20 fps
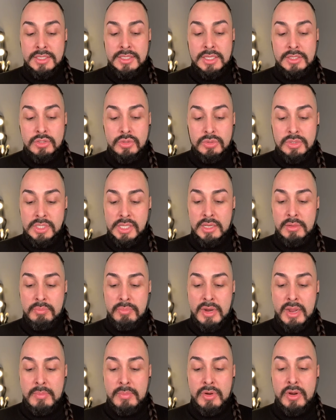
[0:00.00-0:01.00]
Sensual Skin
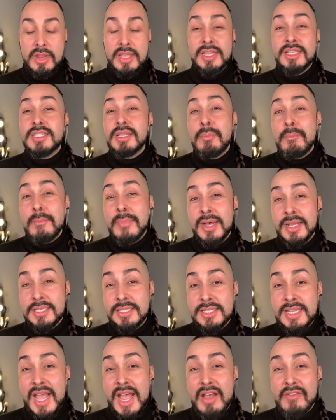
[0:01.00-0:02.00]
Primer is a
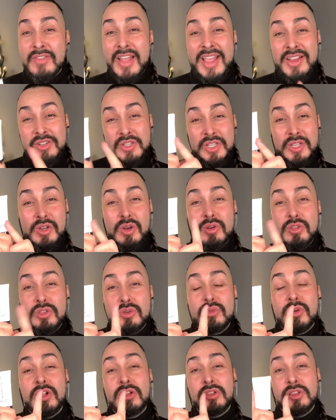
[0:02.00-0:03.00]
must-have. I actually go
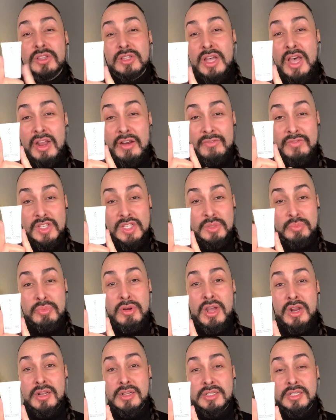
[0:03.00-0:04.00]
through a lot of this
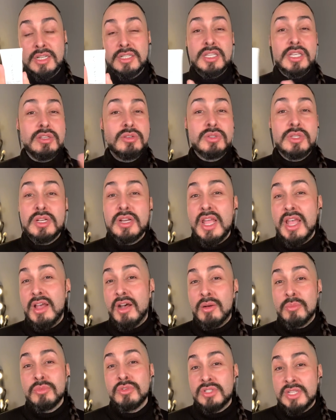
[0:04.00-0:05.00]
product because I use it
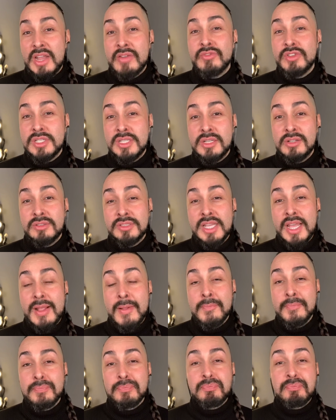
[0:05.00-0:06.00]
almost every single
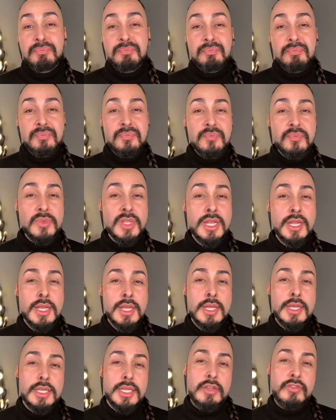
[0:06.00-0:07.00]
day.
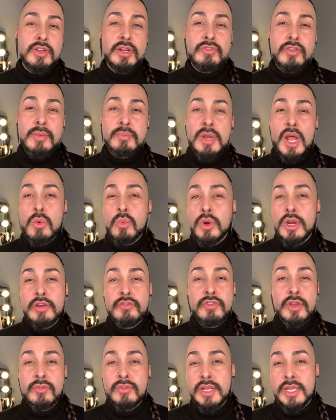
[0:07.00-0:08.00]
Even if I'm not
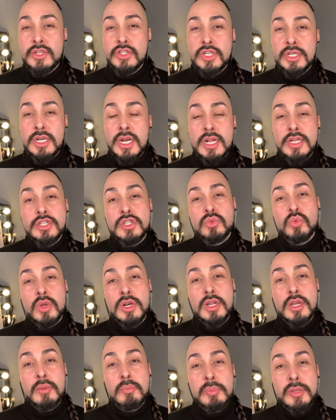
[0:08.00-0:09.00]
wearing foundation and I just
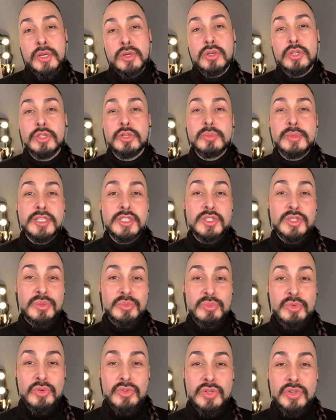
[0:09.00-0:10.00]
want to appear a little bit
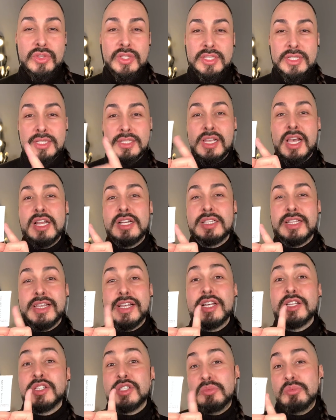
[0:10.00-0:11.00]
smoother, this is kind of
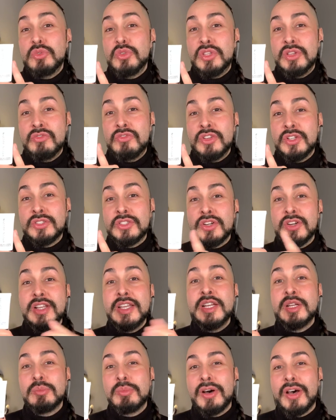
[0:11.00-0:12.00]
like a smoothing filter
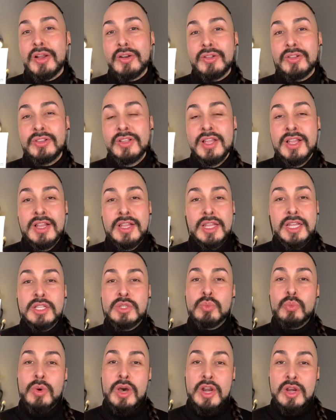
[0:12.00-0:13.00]
in a bottle.
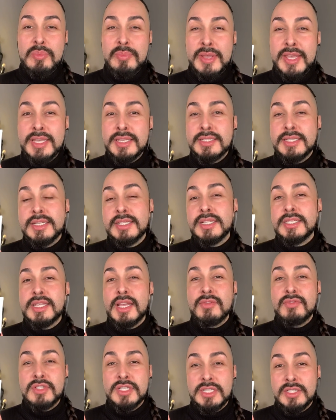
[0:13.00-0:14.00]
It's water-based, it does
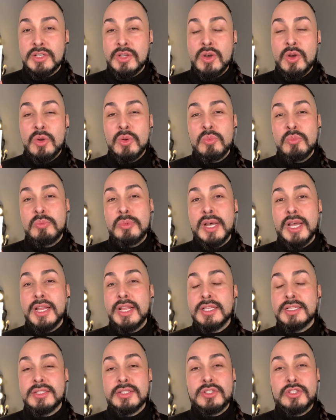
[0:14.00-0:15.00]
have silicone, but
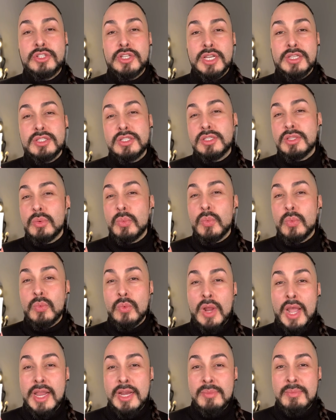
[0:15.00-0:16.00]
it's just the
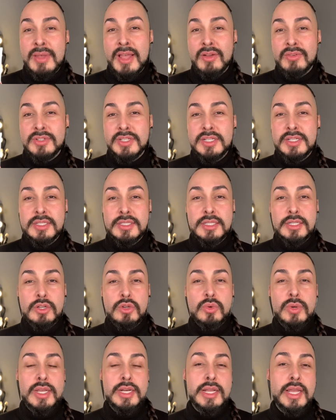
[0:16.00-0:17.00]
right amount. It doesn't
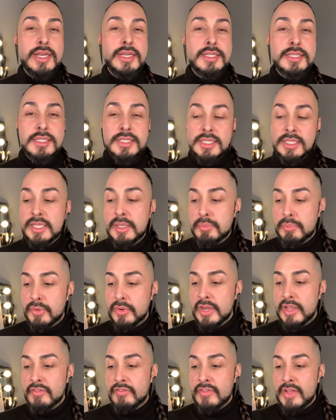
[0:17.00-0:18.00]
create any
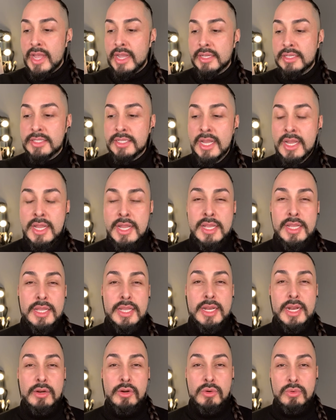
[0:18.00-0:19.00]
slippery effect.
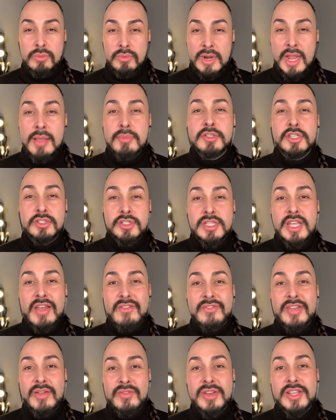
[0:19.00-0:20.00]
It grabs onto
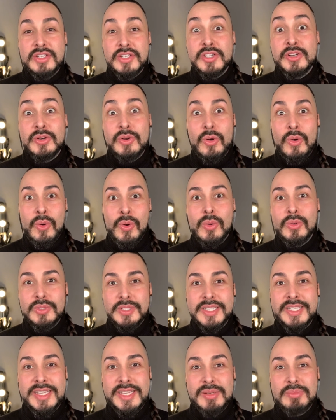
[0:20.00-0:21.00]
that foundation and
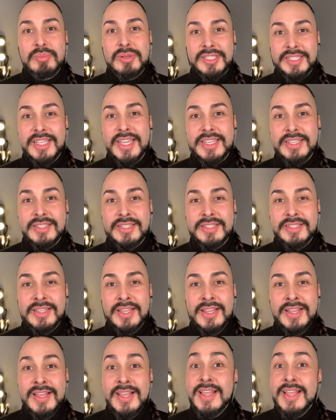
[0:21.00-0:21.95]
holds it in place.